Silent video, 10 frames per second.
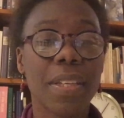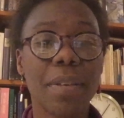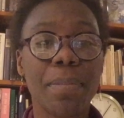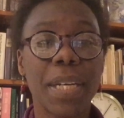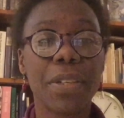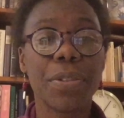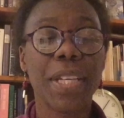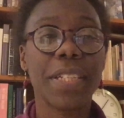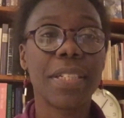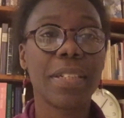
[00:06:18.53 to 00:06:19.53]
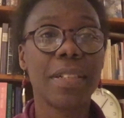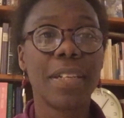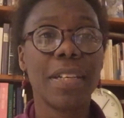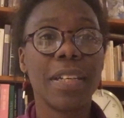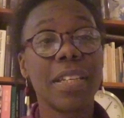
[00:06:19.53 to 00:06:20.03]
Michael that
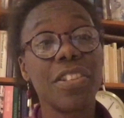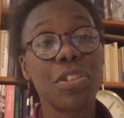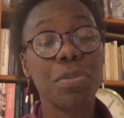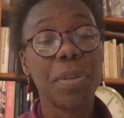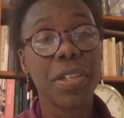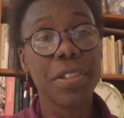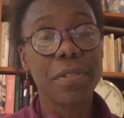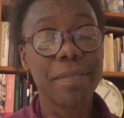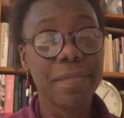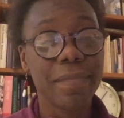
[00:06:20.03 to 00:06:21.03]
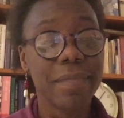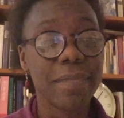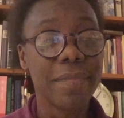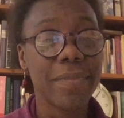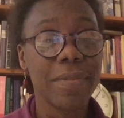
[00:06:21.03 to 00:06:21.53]
he's a good person,
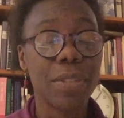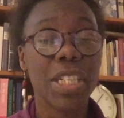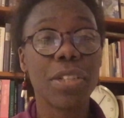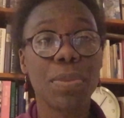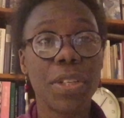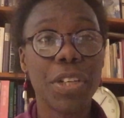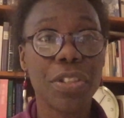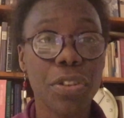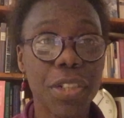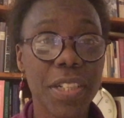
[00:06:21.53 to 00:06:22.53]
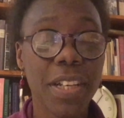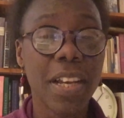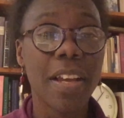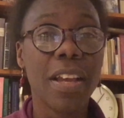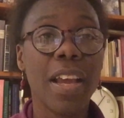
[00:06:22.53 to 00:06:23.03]
which, as we know, he's not.
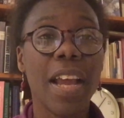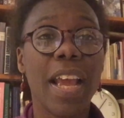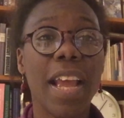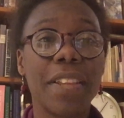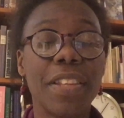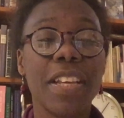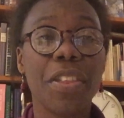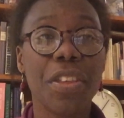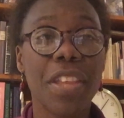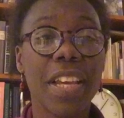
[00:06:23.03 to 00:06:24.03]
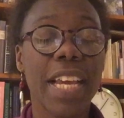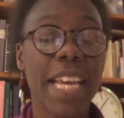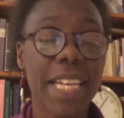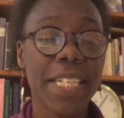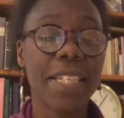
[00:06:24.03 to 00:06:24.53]
And the other thing
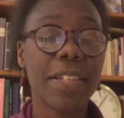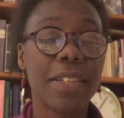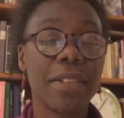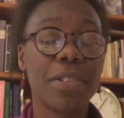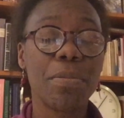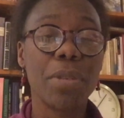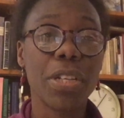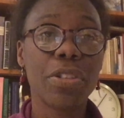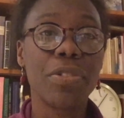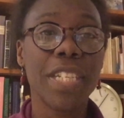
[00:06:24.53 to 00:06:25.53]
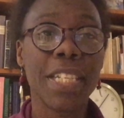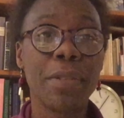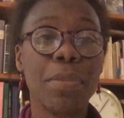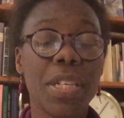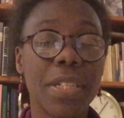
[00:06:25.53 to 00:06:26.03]
is, the
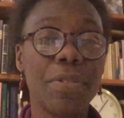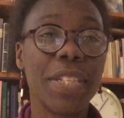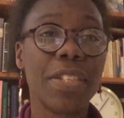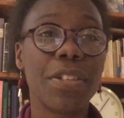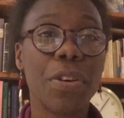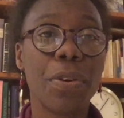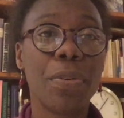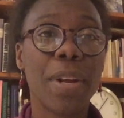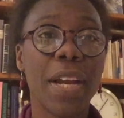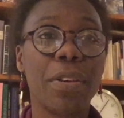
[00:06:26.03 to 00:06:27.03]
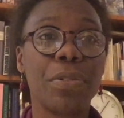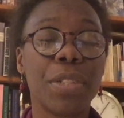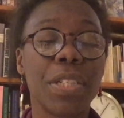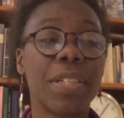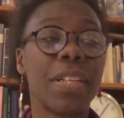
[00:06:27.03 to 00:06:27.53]
mercenaries go around